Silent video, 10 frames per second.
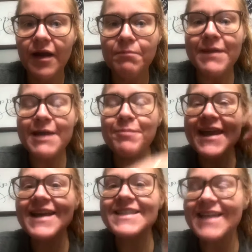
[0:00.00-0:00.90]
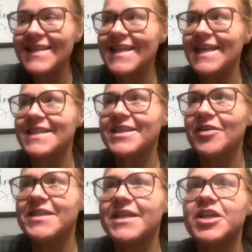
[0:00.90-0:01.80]
Me being a Scentsy
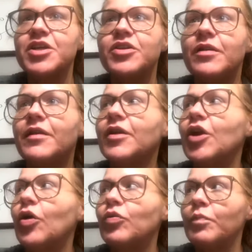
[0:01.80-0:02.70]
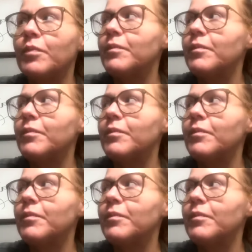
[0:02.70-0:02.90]
consultant, you know,